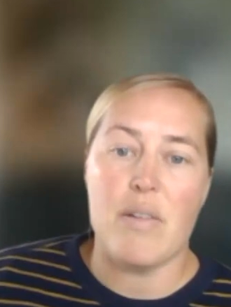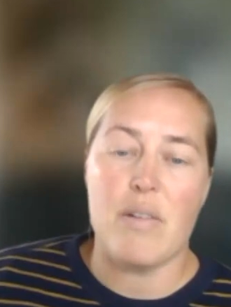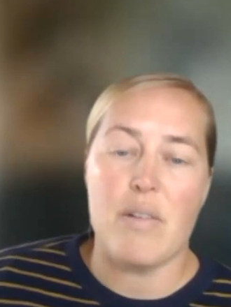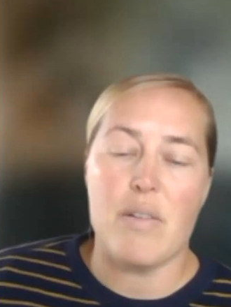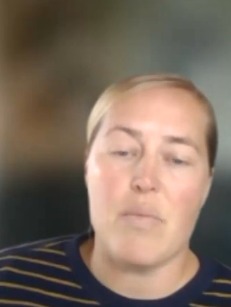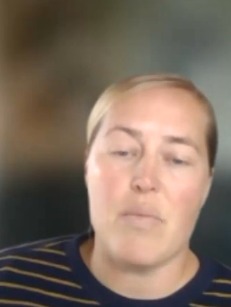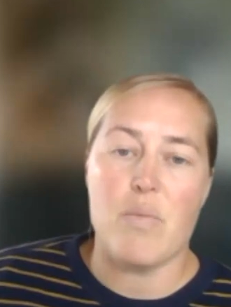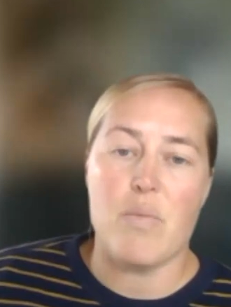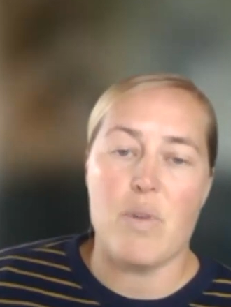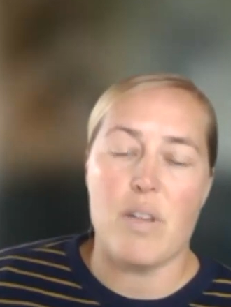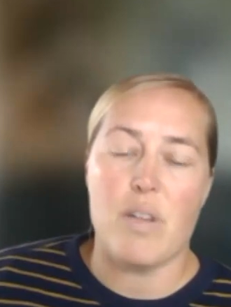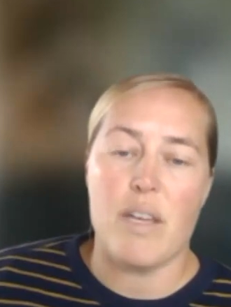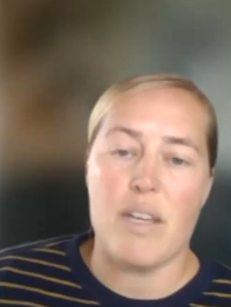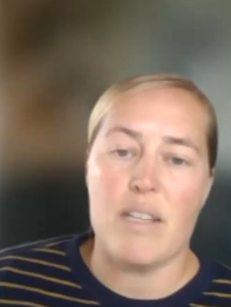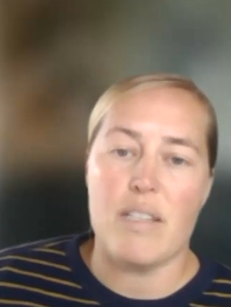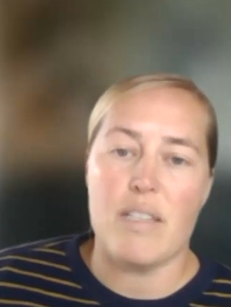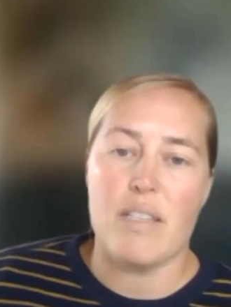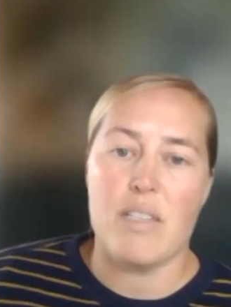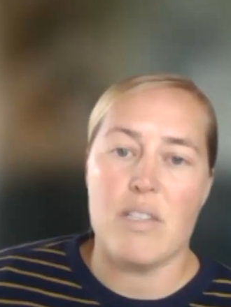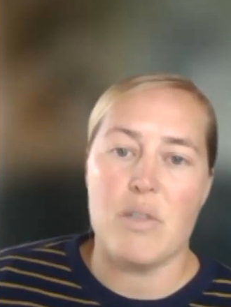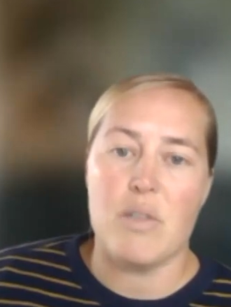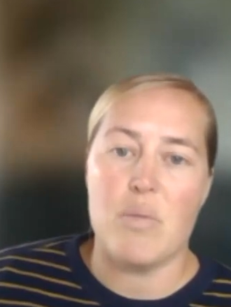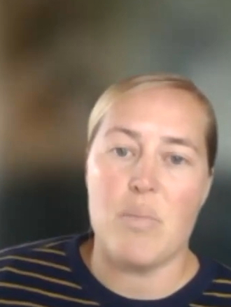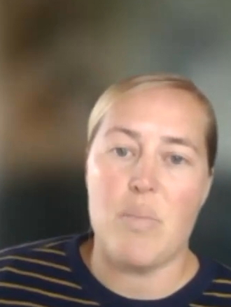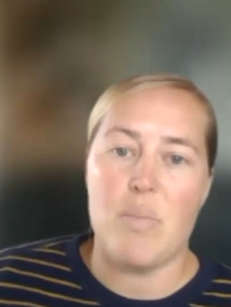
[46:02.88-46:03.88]
it
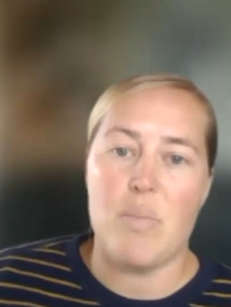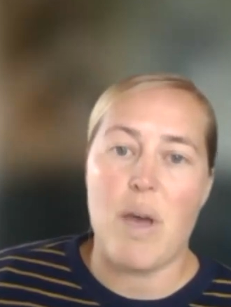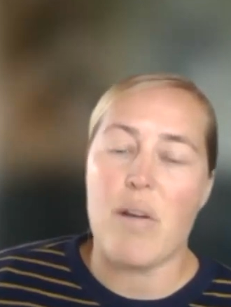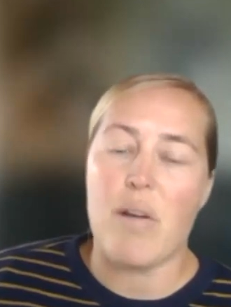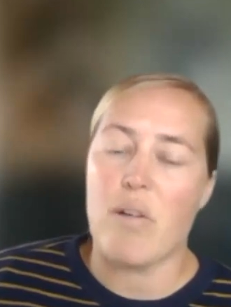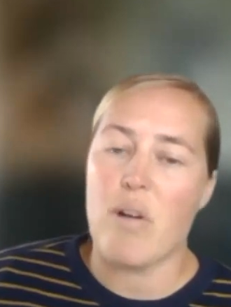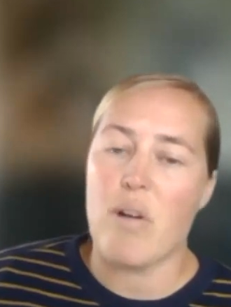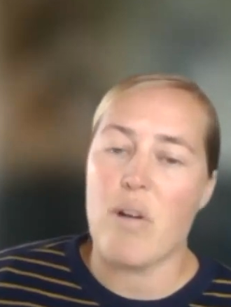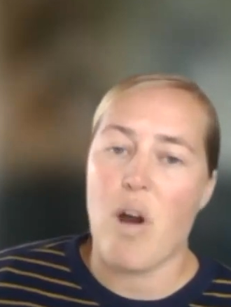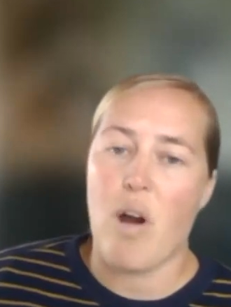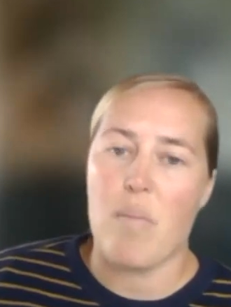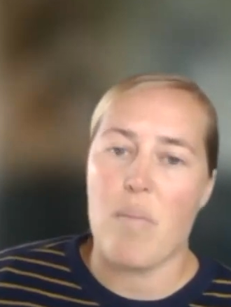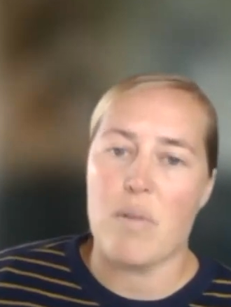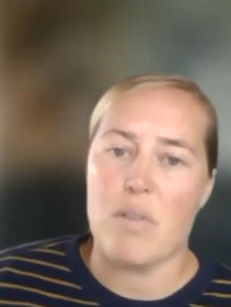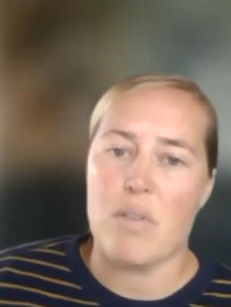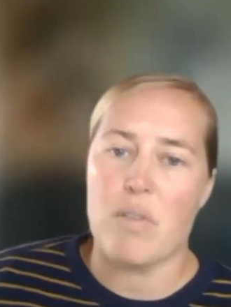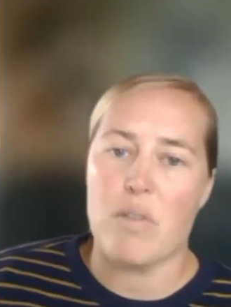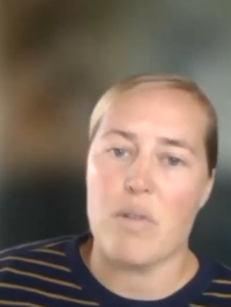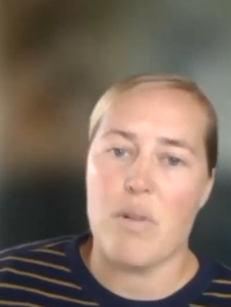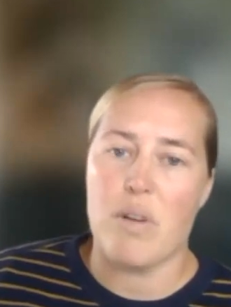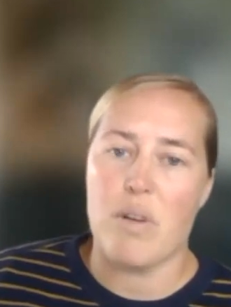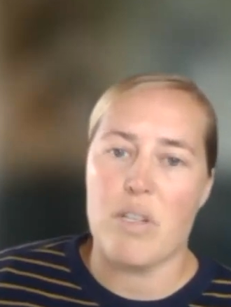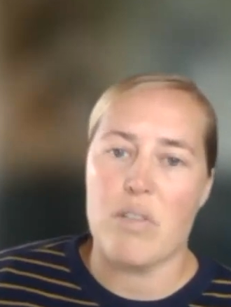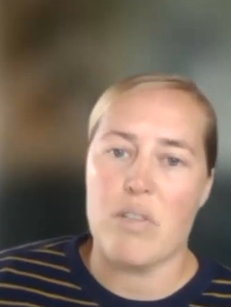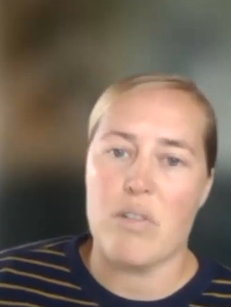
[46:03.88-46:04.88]
relates to better carbon
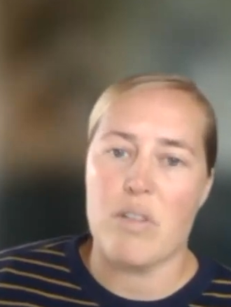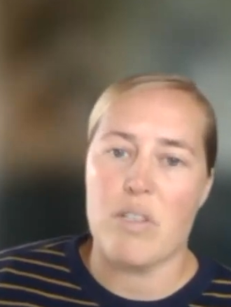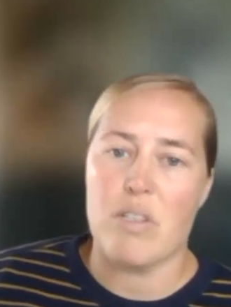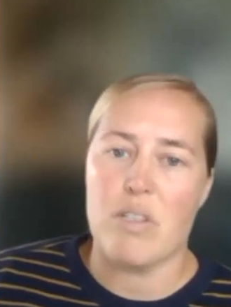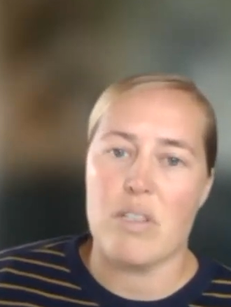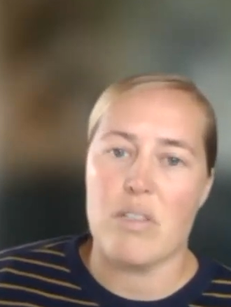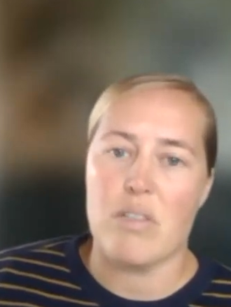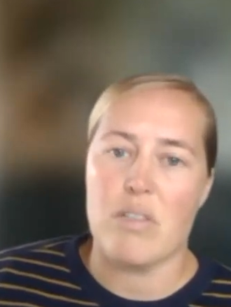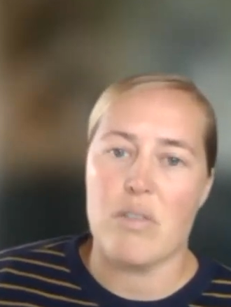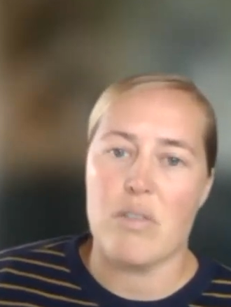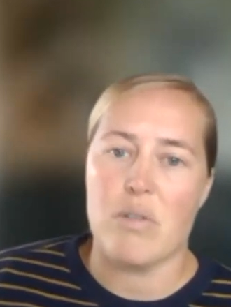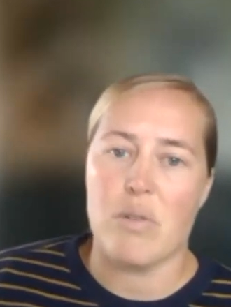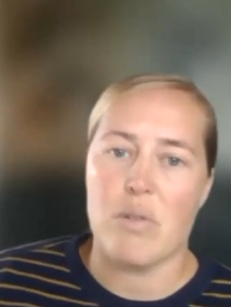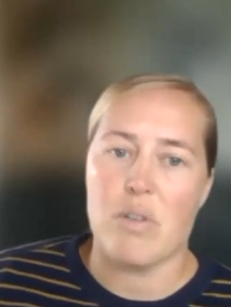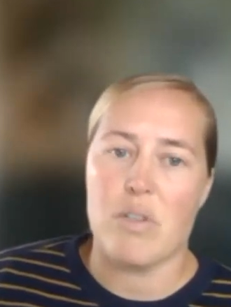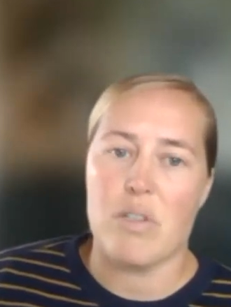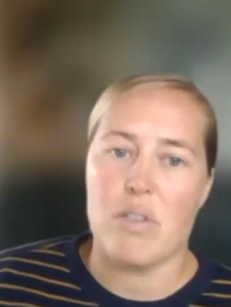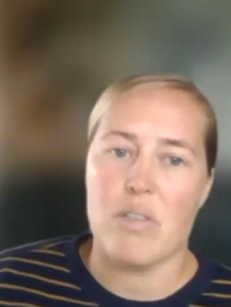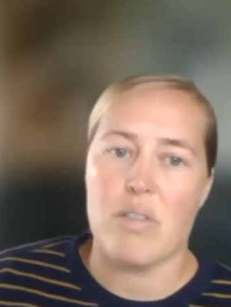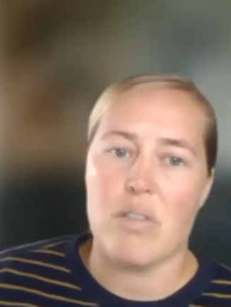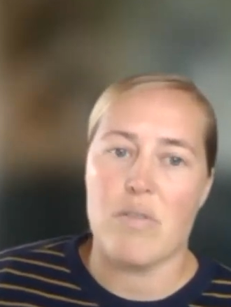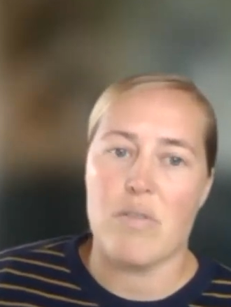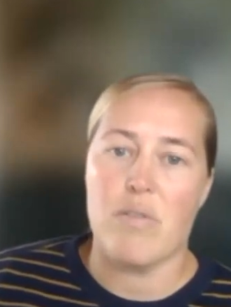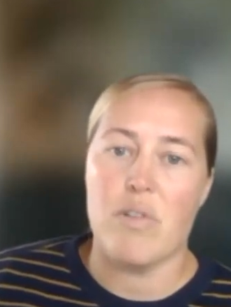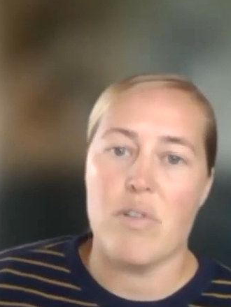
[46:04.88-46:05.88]
sequestration and storage
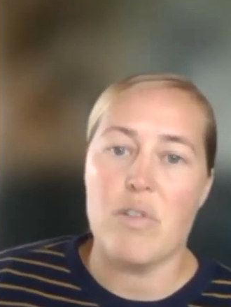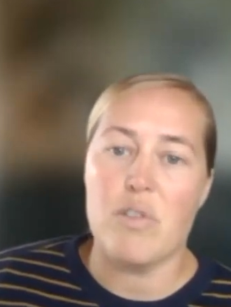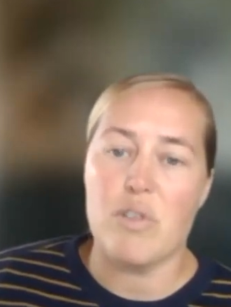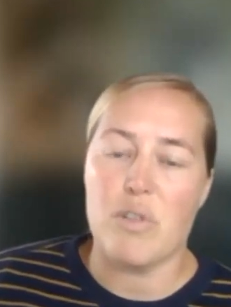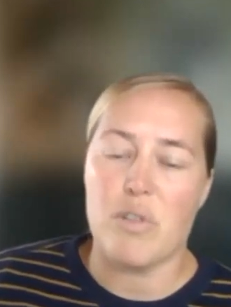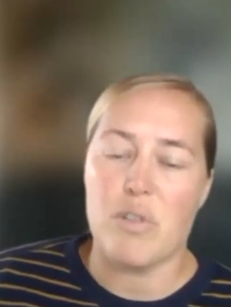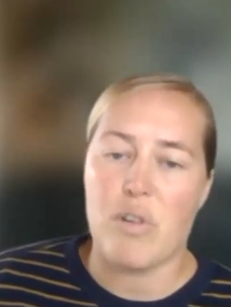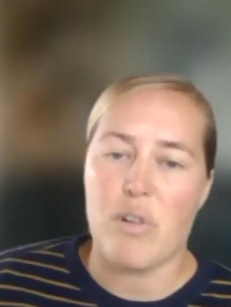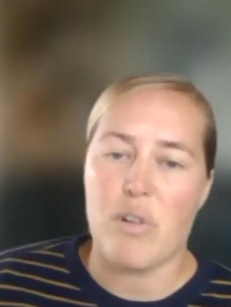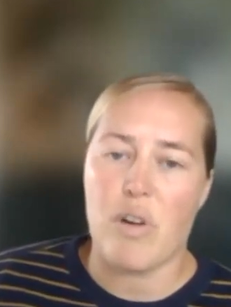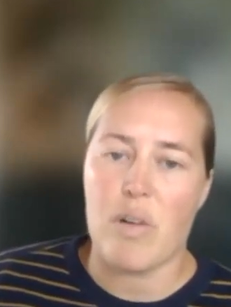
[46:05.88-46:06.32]
in the future